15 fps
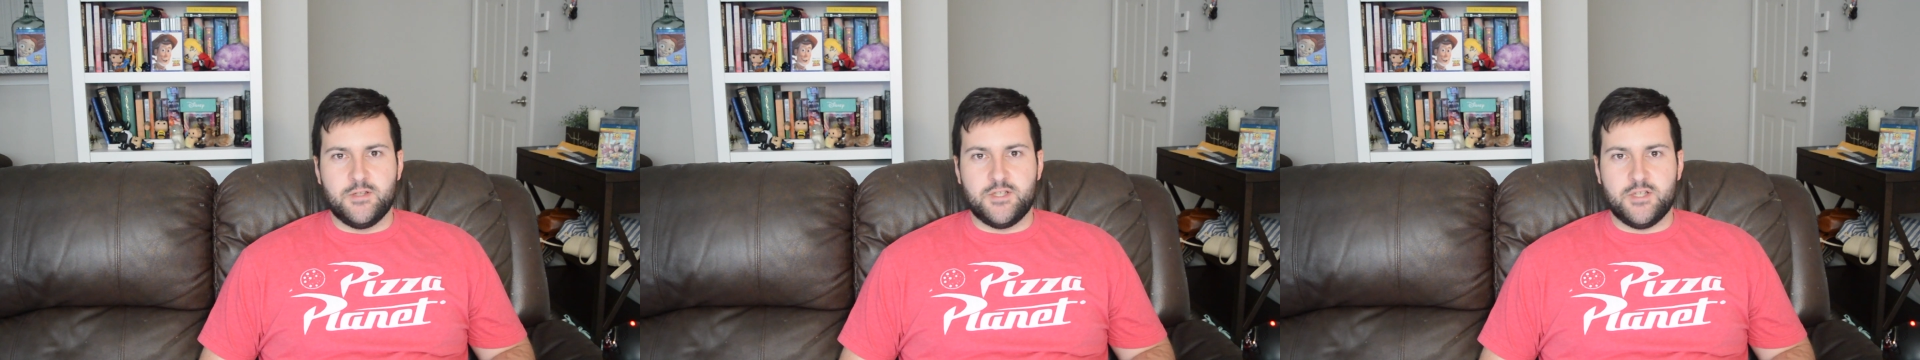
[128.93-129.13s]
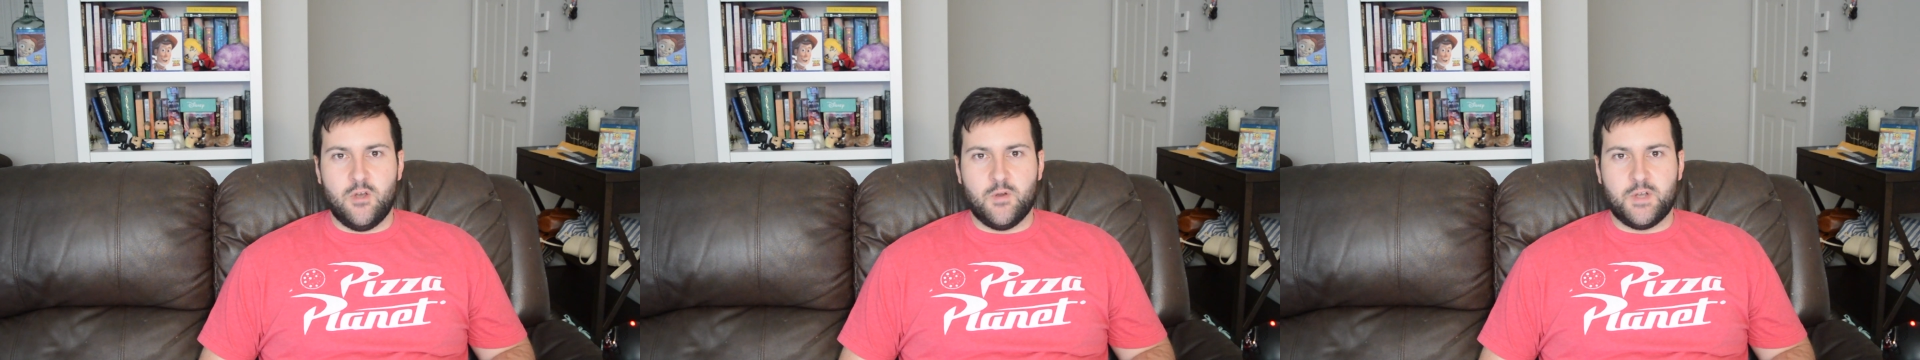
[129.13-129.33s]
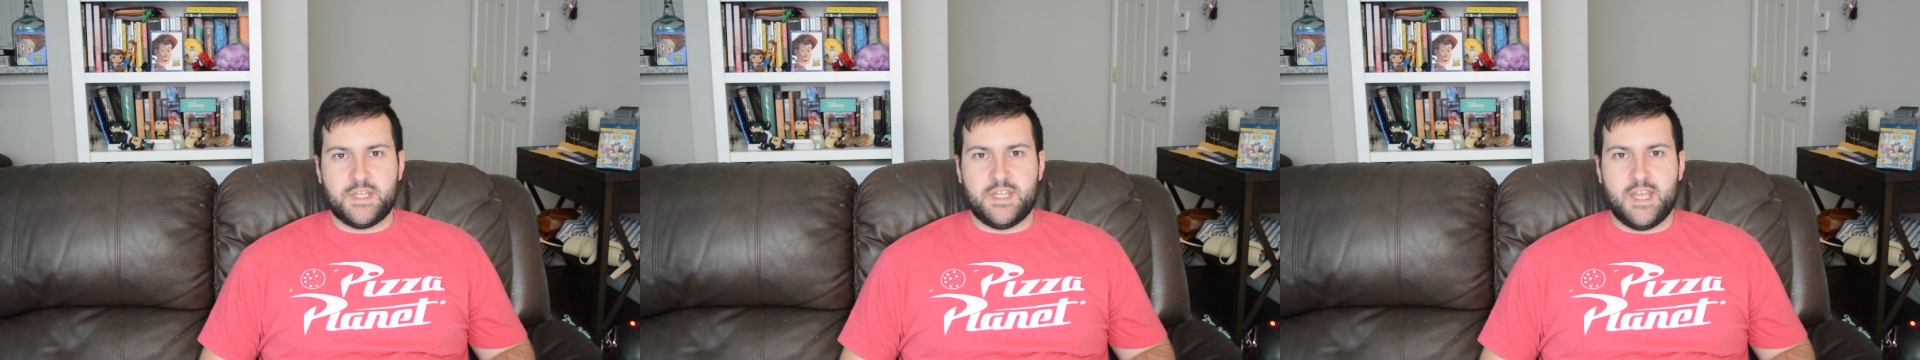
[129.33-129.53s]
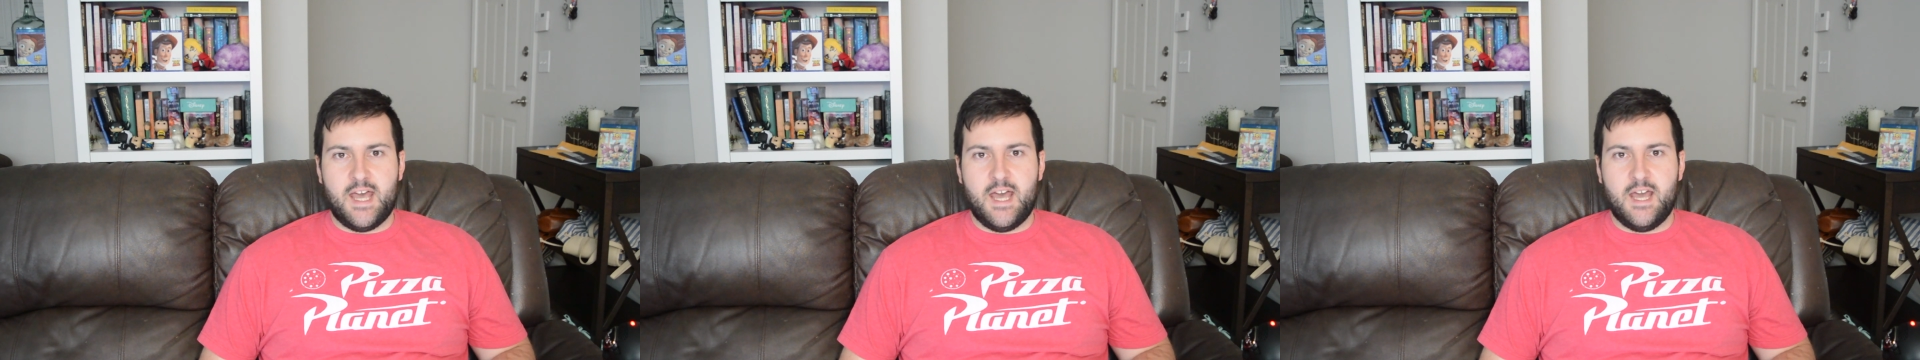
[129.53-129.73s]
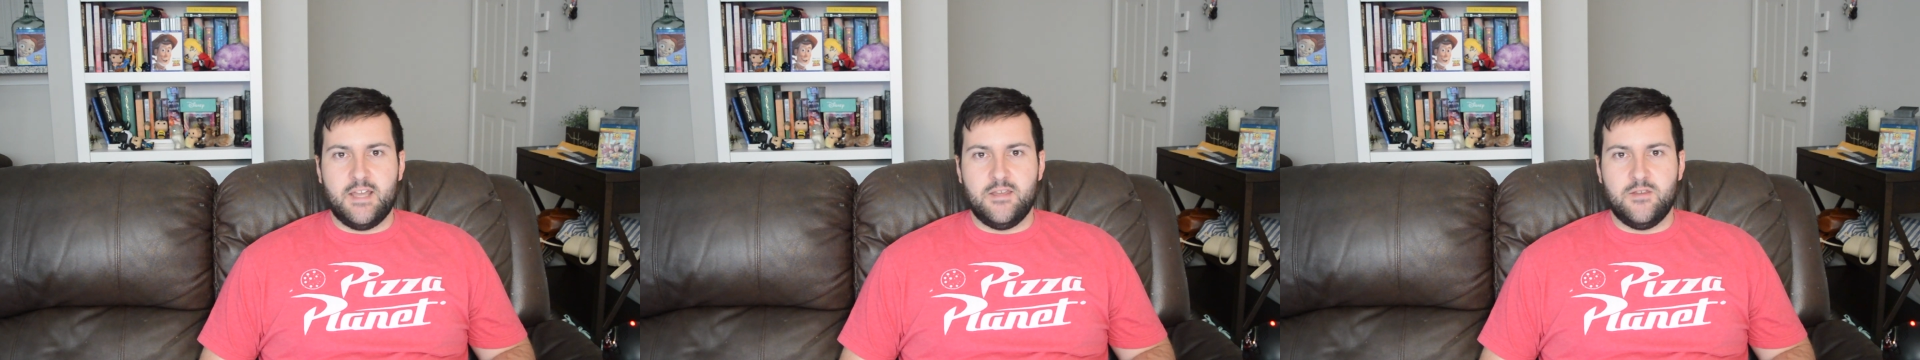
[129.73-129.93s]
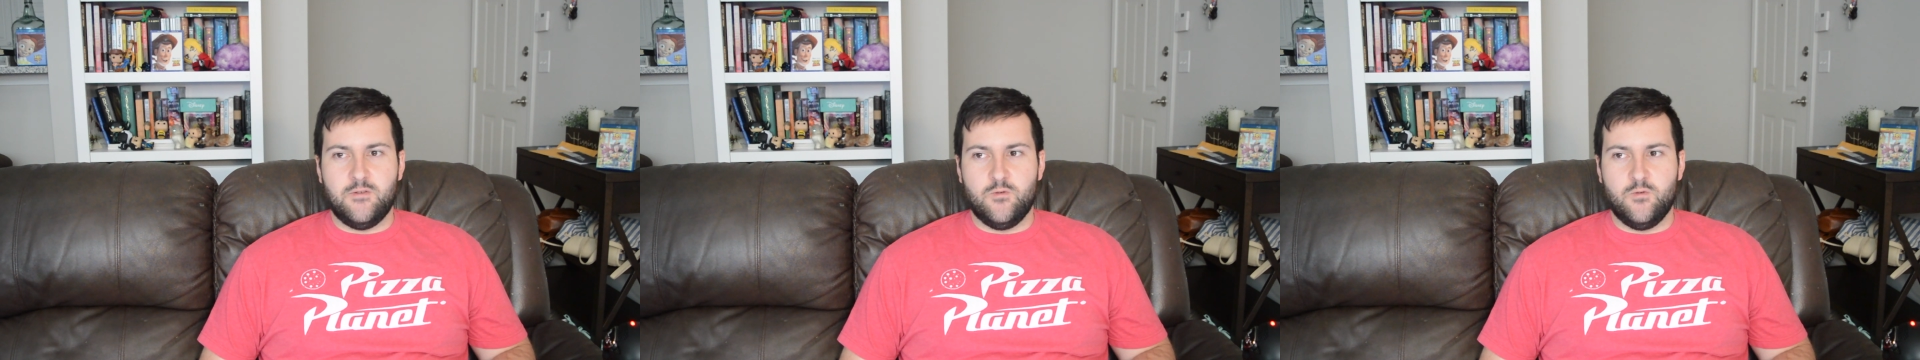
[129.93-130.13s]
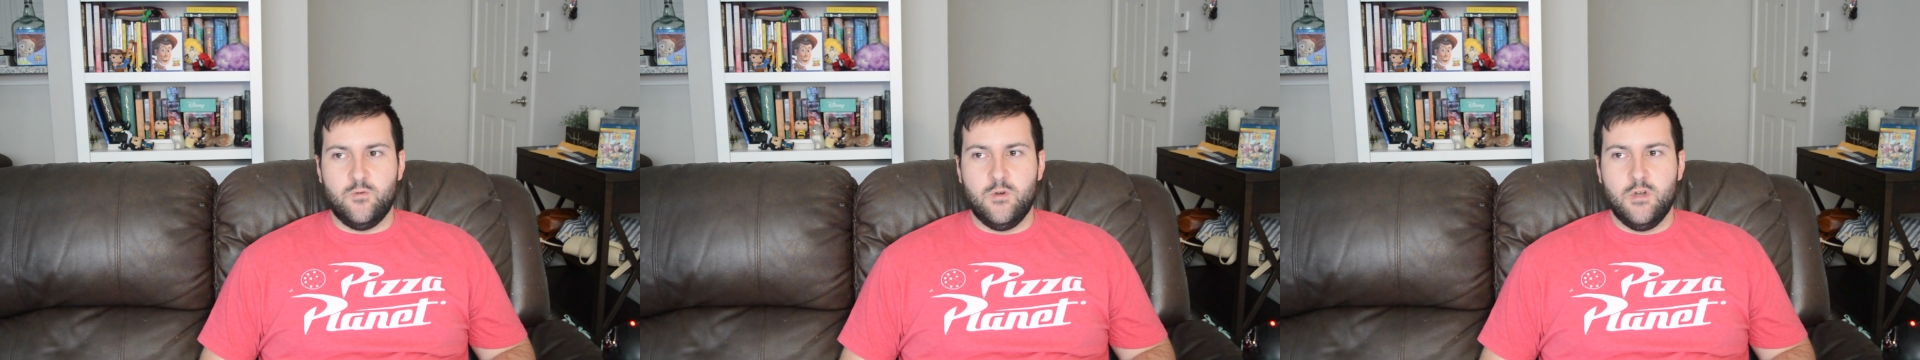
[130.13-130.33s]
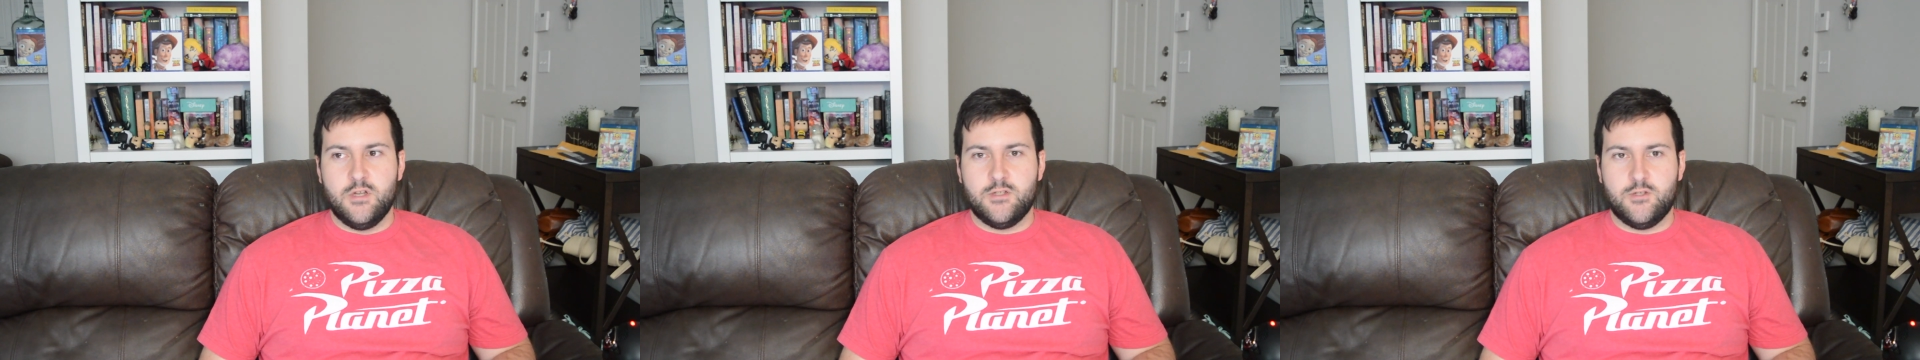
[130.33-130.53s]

jokes that you